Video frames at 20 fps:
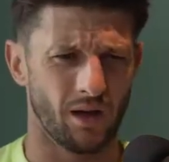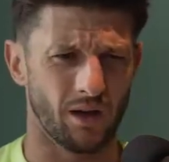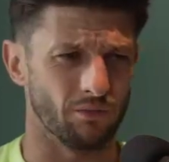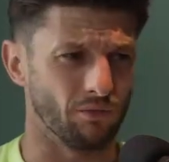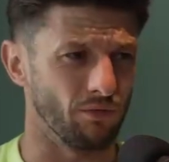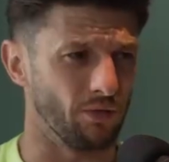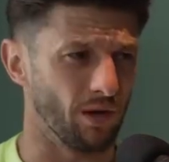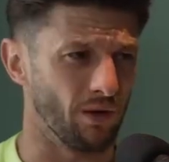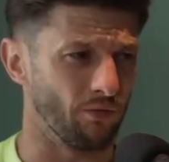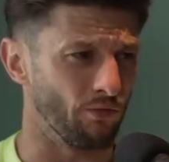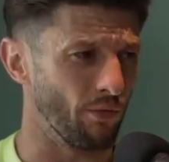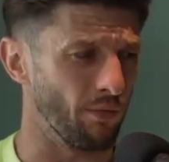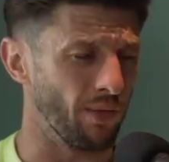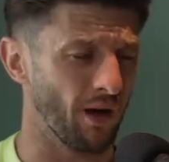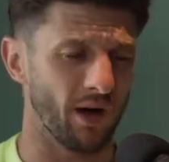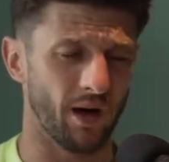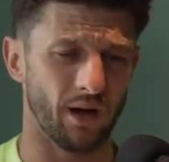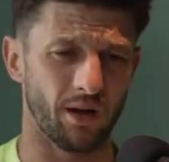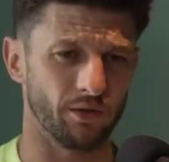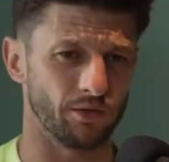And
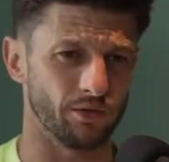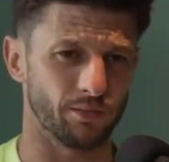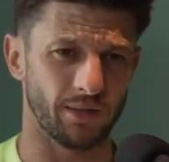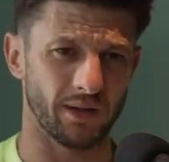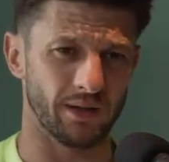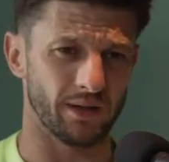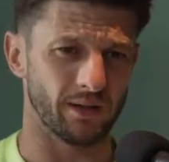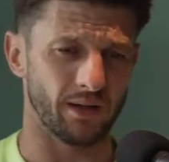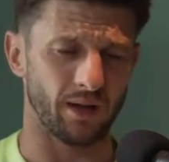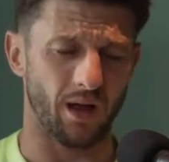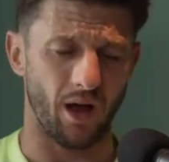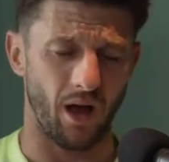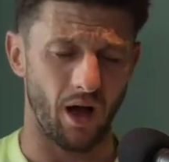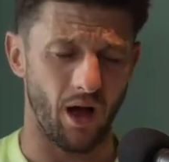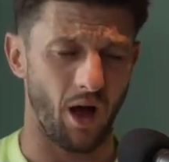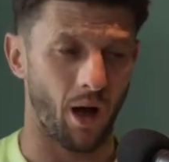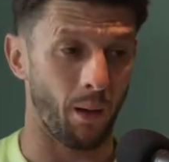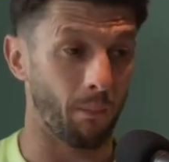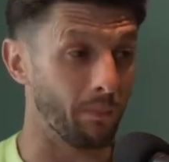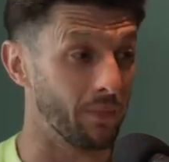Roberto's been
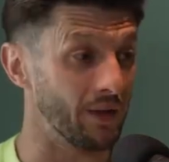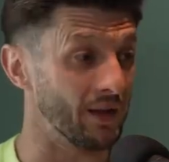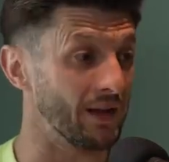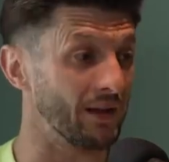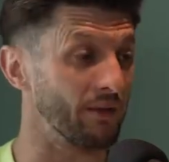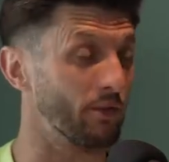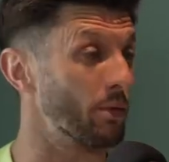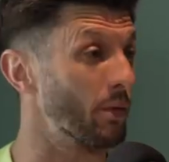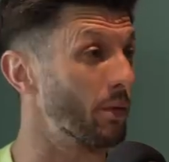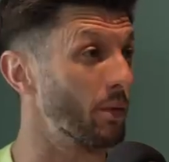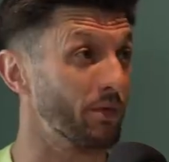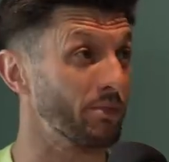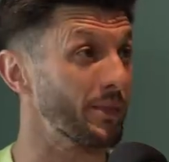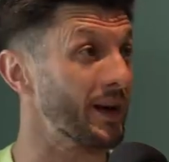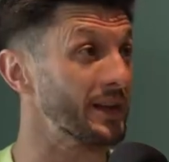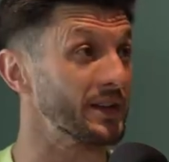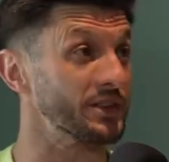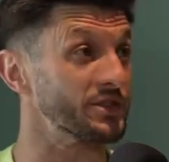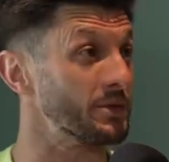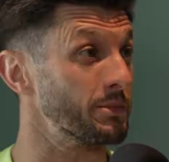unbelievable with
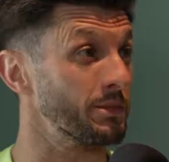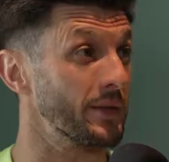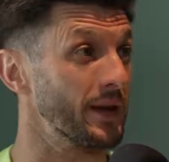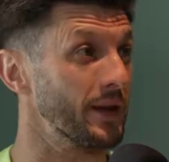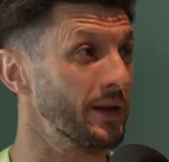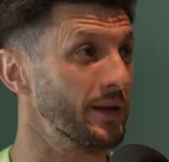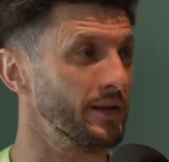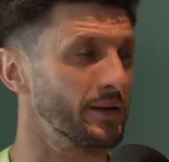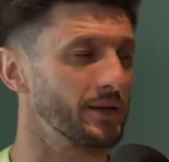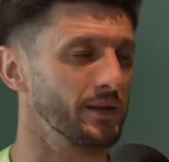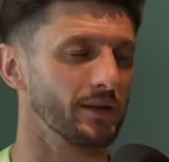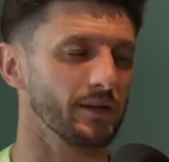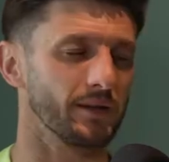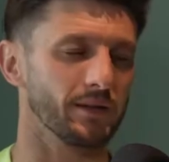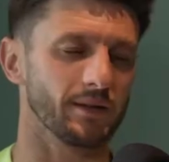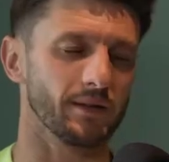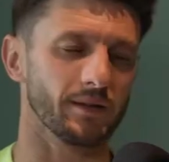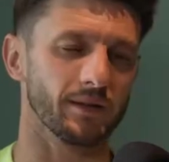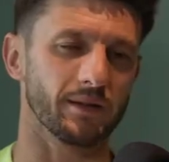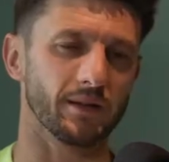managing me
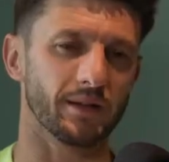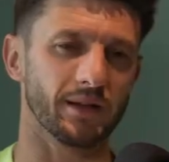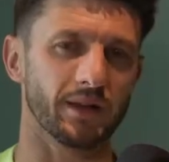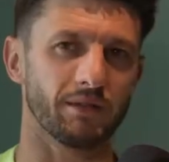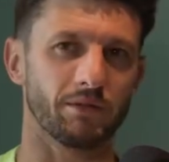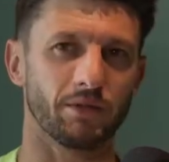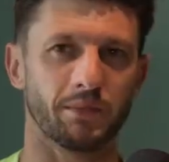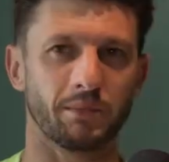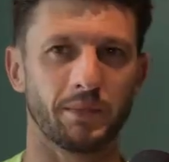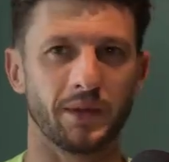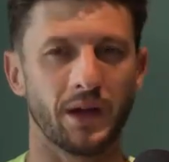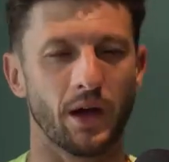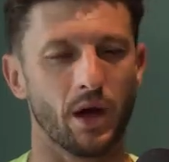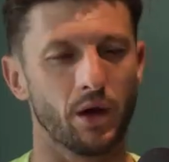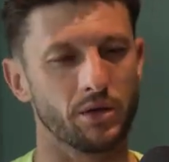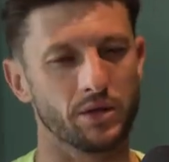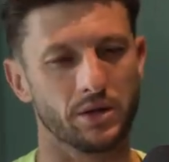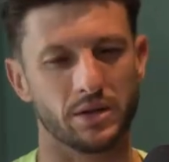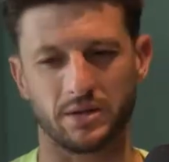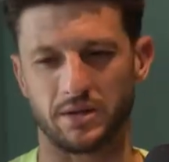and giving me
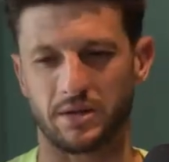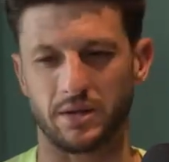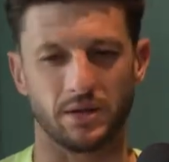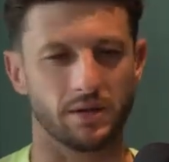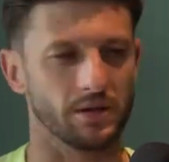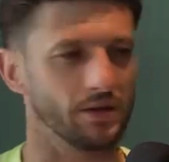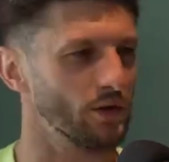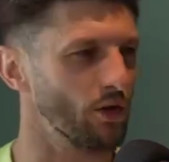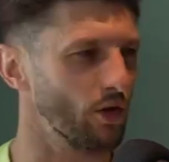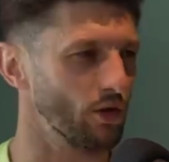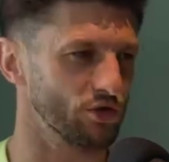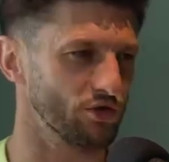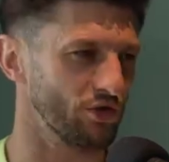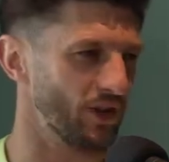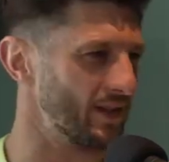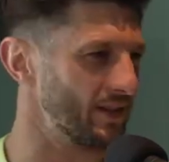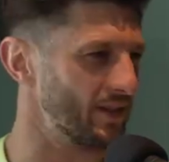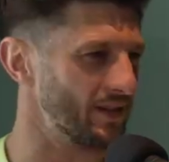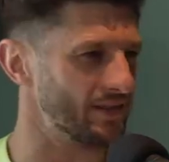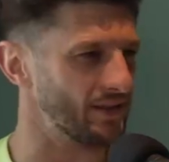onus to not
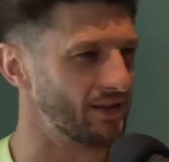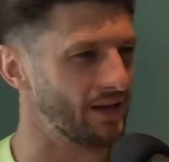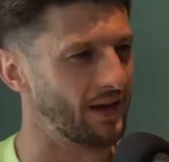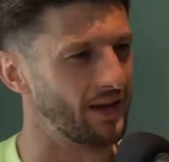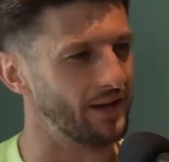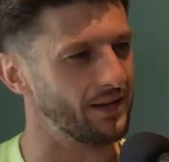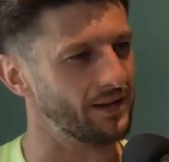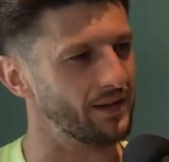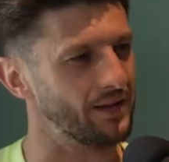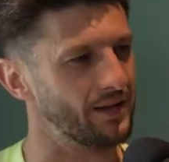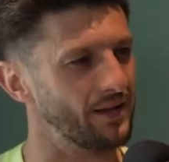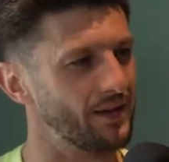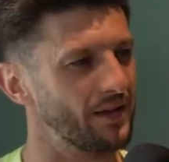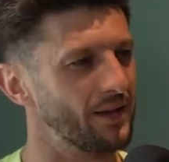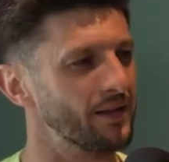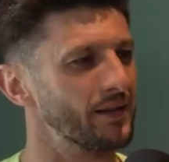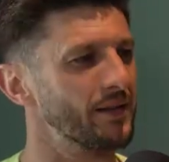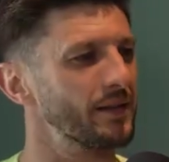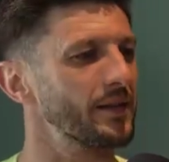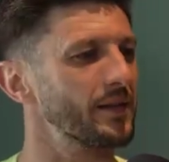train this day,
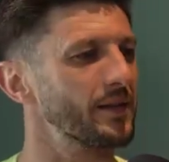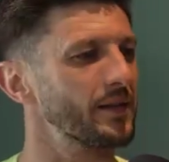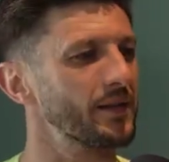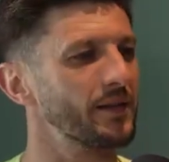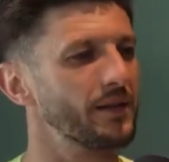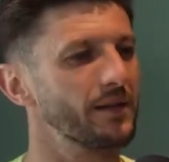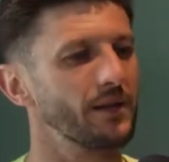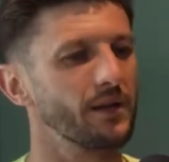and